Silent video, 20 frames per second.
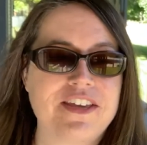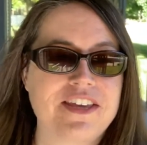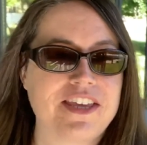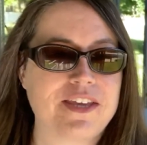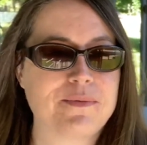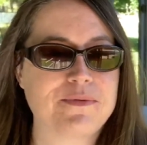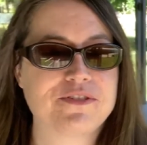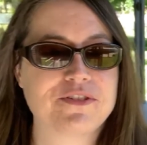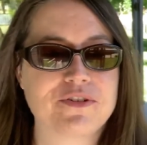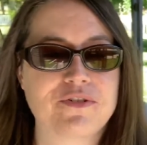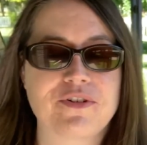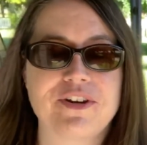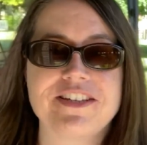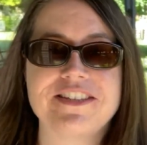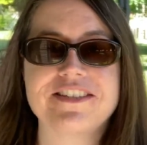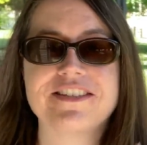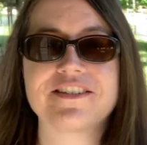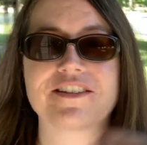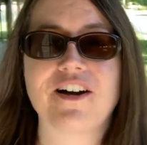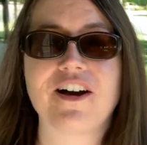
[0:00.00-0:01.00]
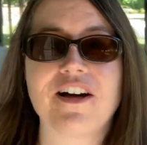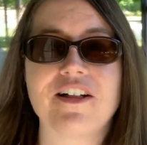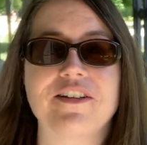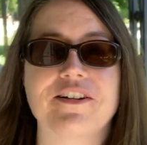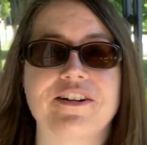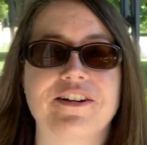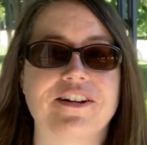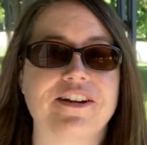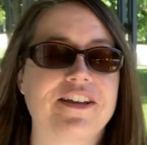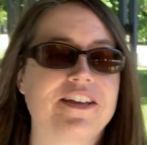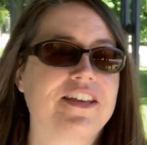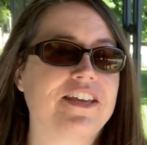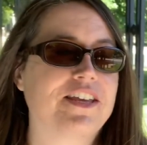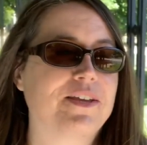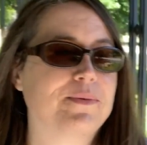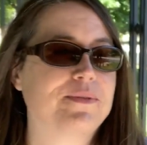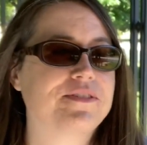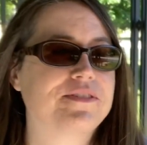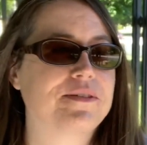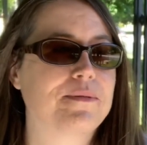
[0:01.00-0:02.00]
He was a great scholar.
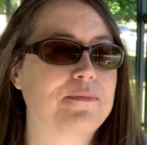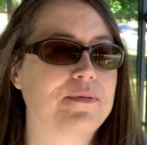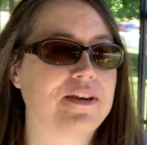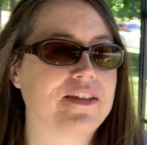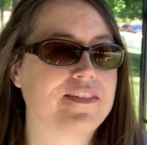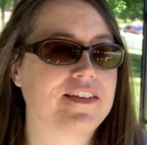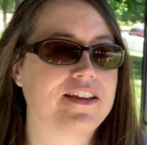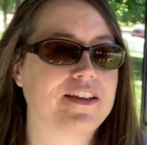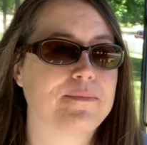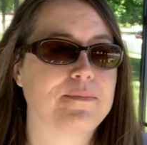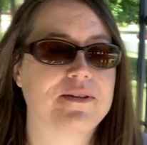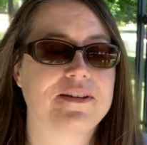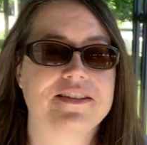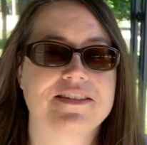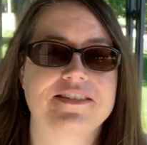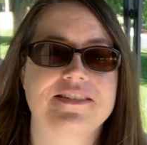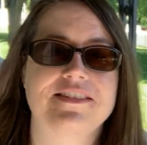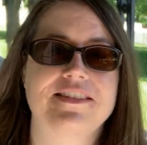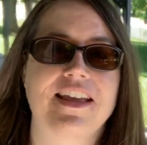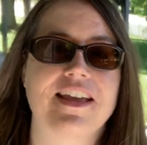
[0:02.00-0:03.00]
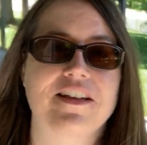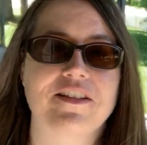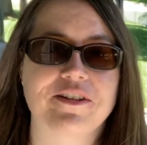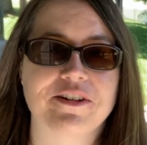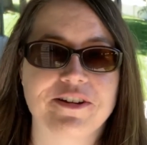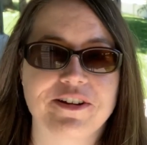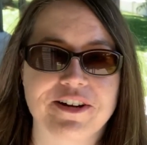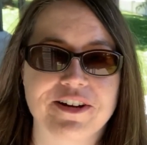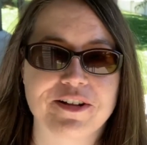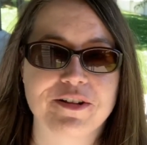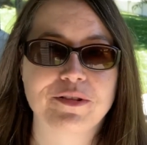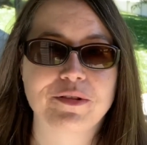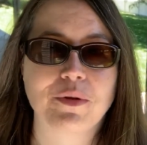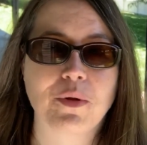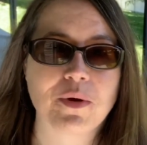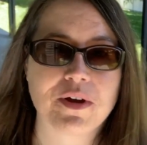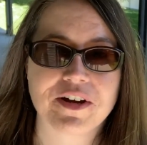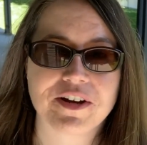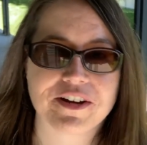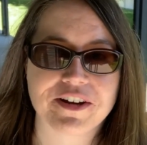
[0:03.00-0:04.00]
He was somebody that had been a sailor and a
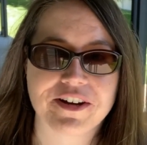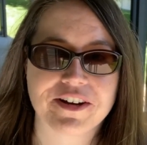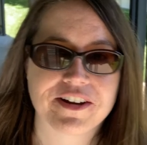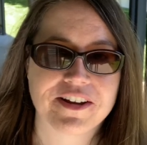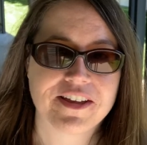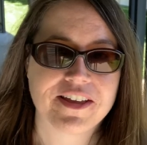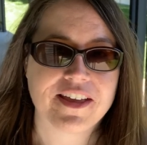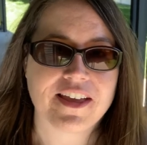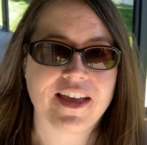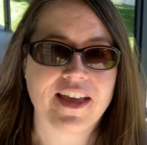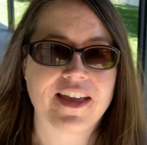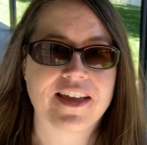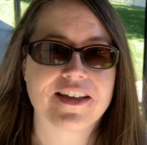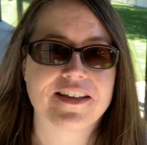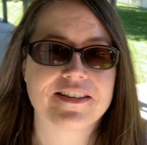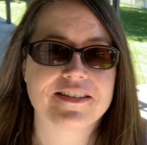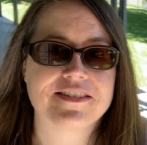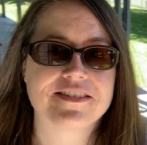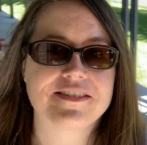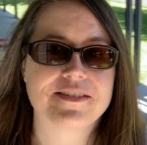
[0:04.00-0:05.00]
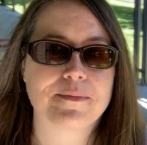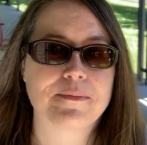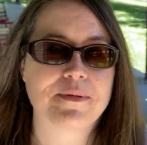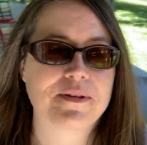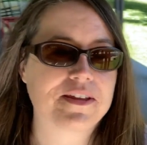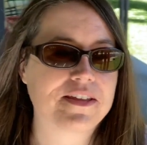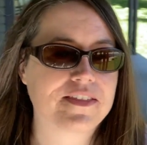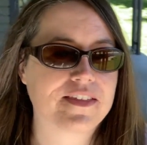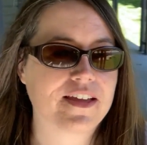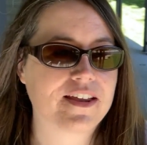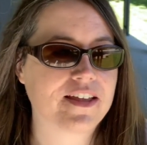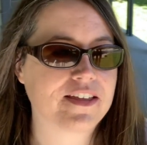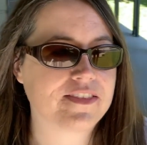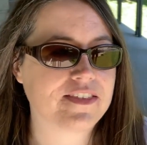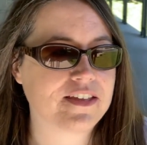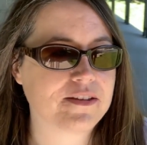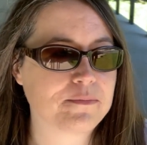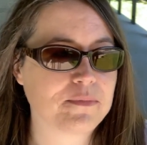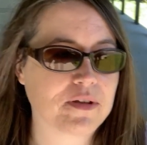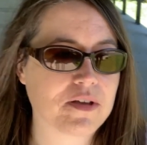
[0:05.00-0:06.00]
lawyer, and somebody that had
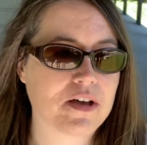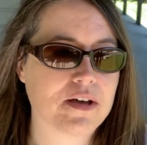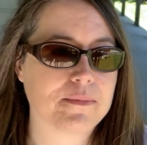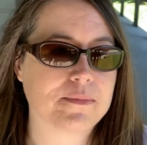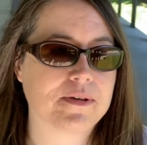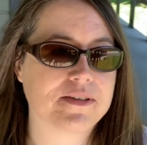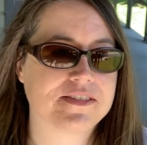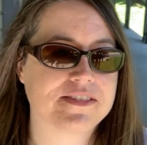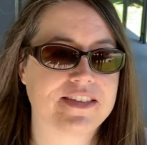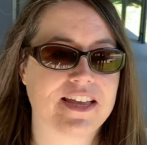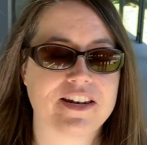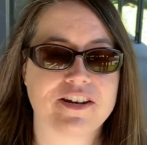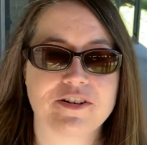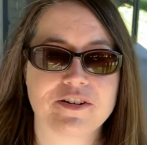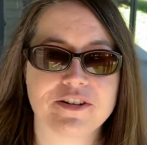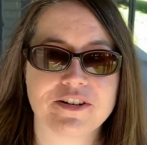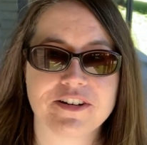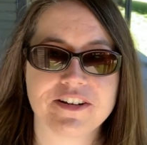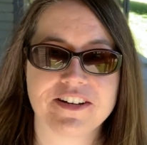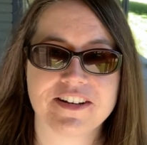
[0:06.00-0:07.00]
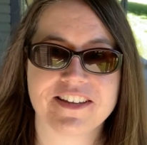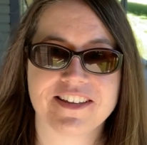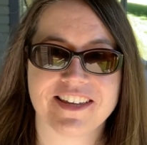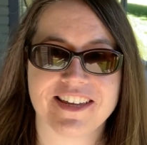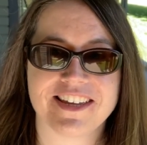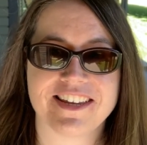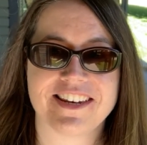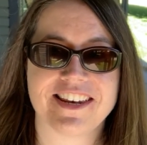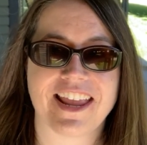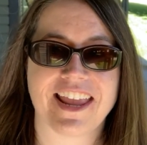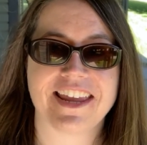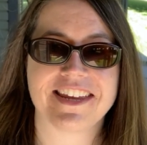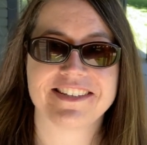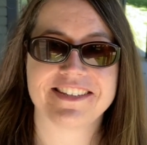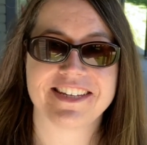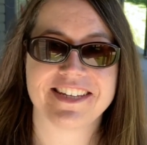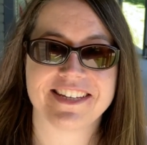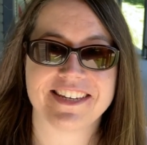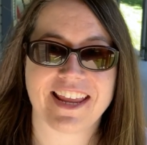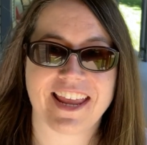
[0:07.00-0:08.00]
then become a senator in
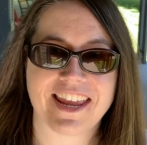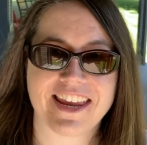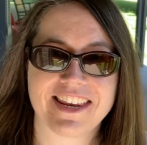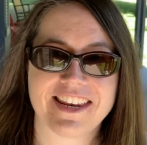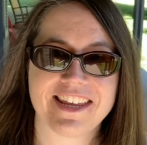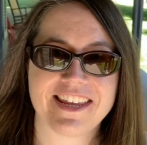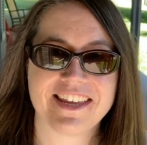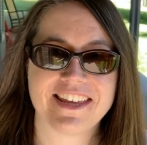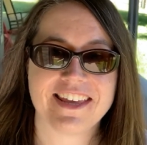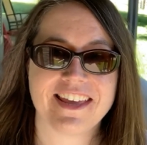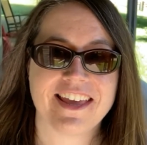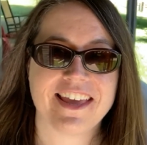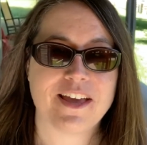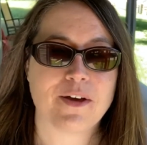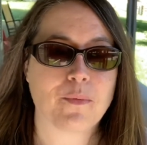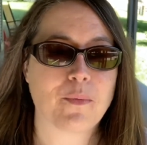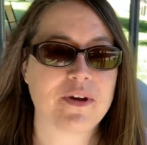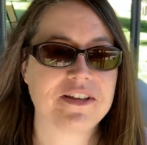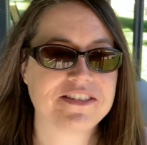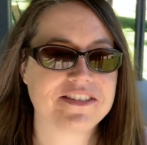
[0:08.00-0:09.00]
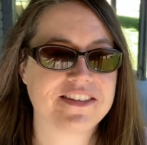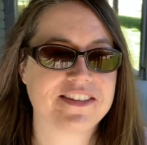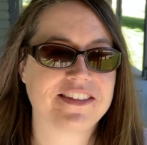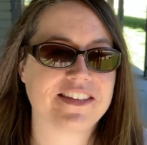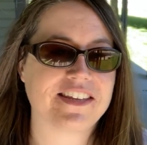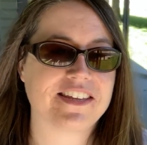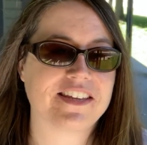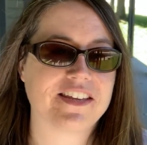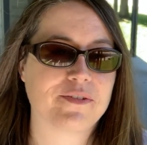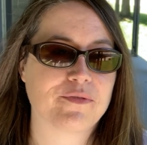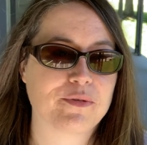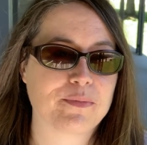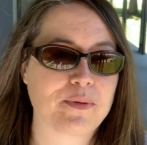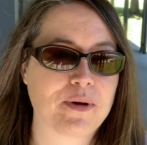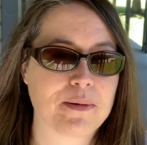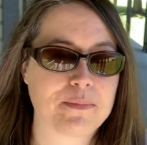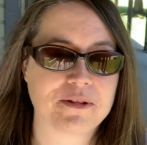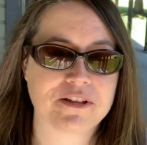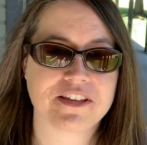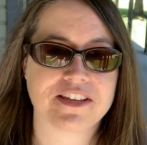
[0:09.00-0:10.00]
1880, went to the
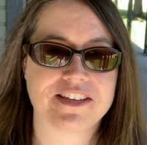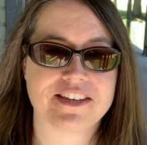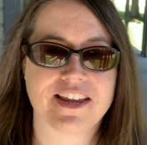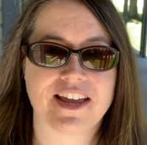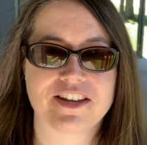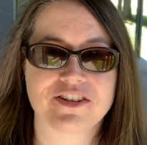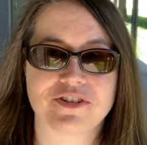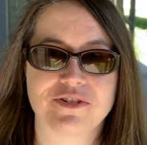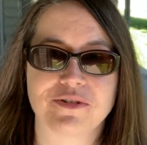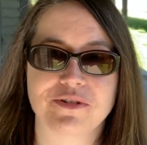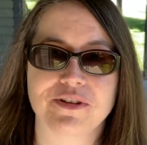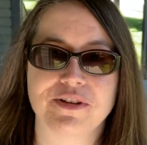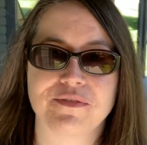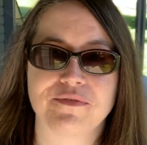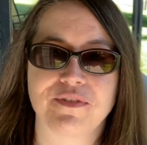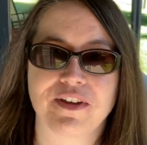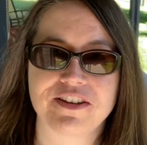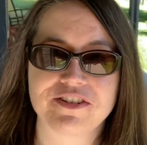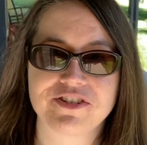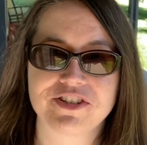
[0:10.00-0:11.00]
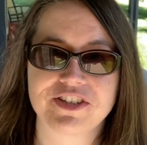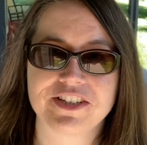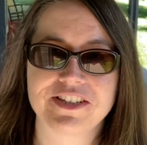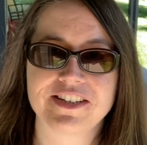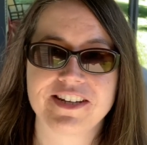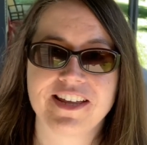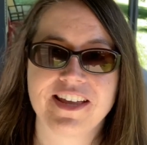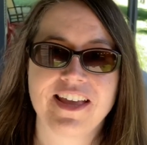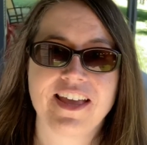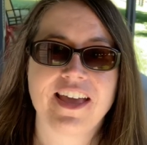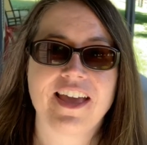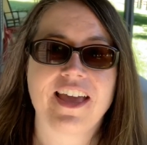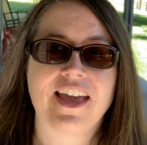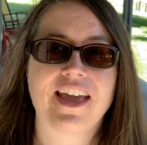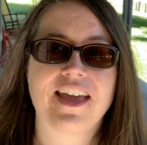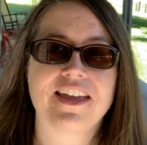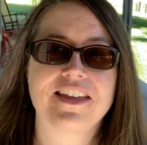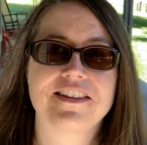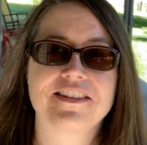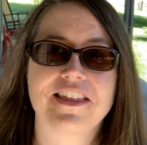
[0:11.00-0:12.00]
Republican National Convention,
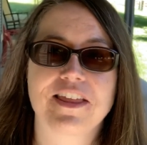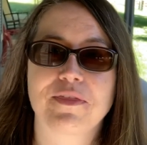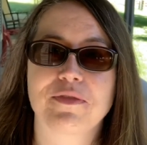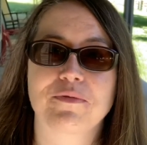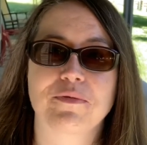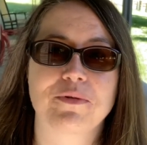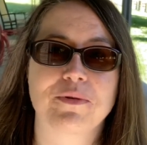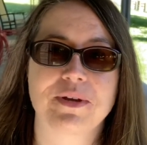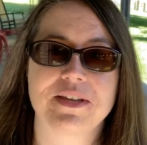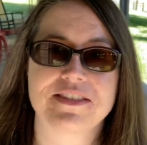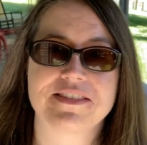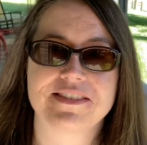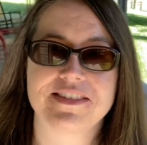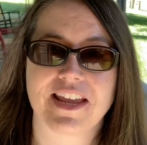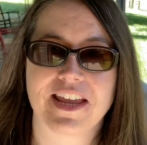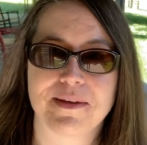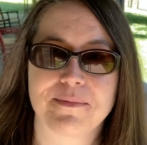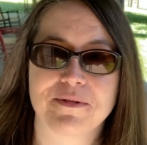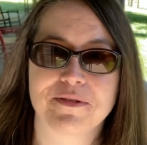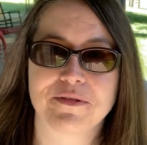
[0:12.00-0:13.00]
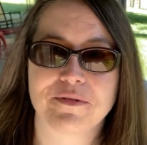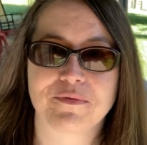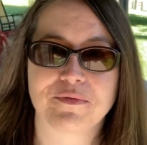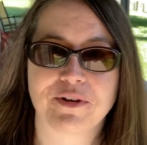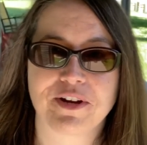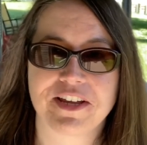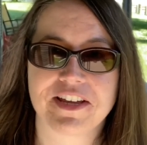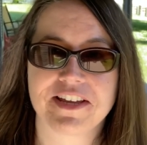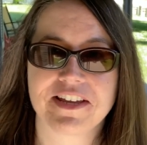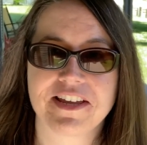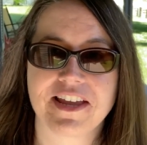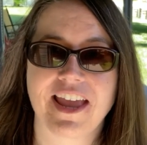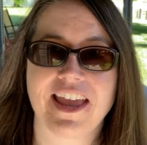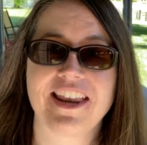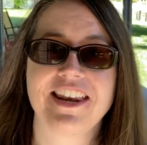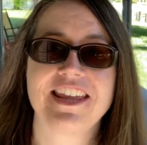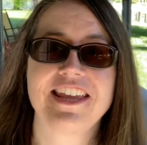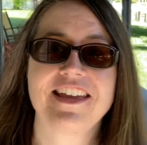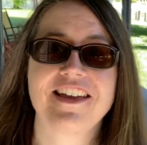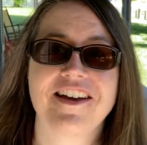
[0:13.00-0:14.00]
and they threw his name in the ring,
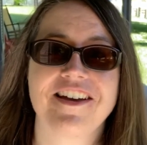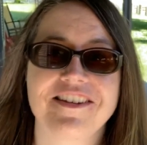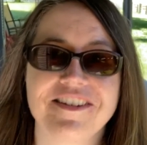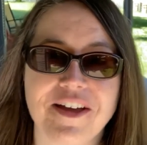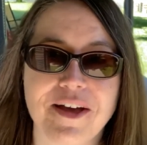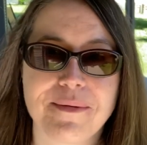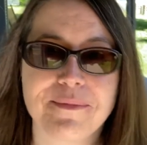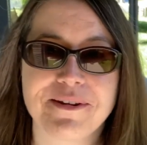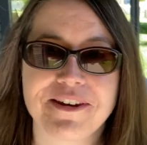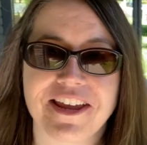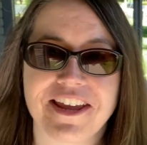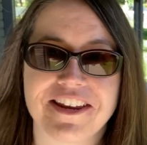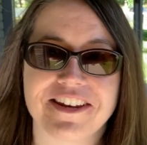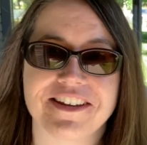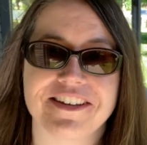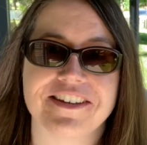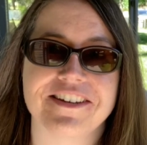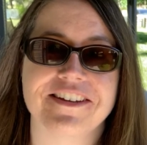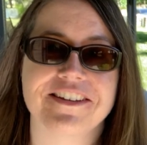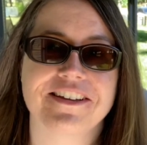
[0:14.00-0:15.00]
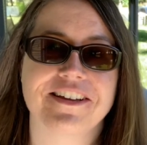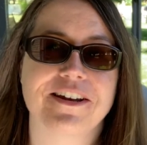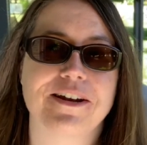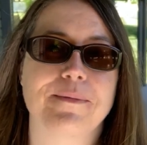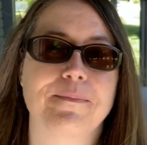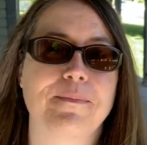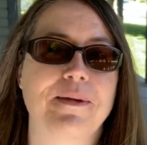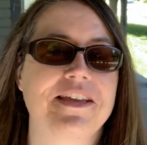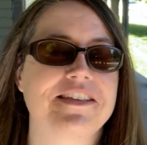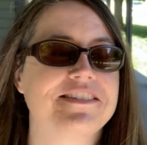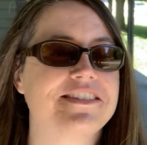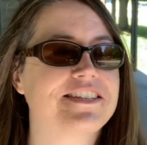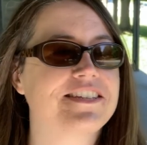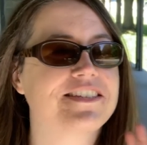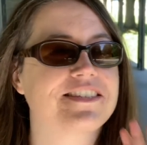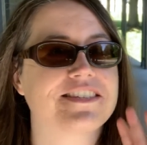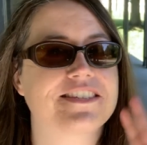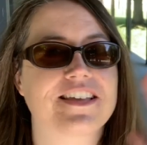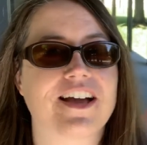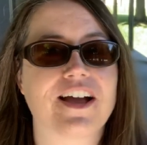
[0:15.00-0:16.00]
and he got nominated. An amazing
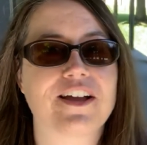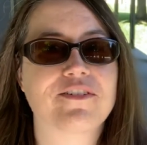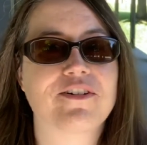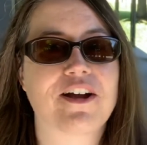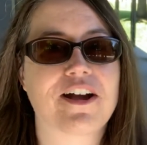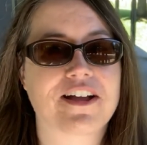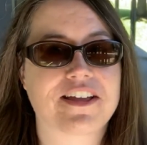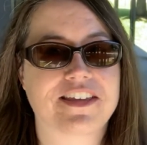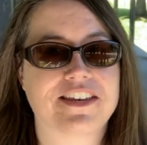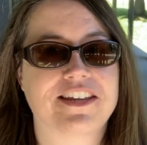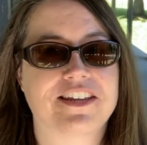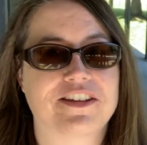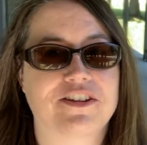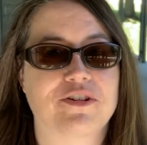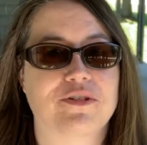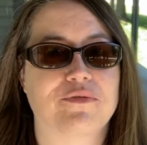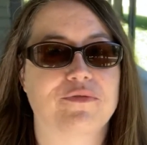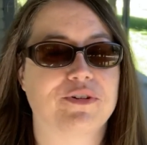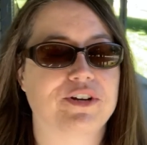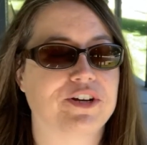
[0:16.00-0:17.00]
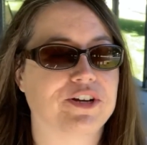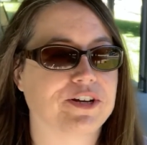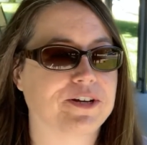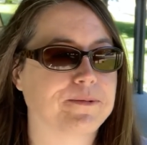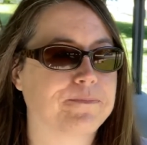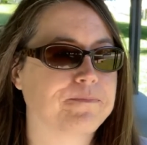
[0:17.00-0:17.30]
skyrocketing career.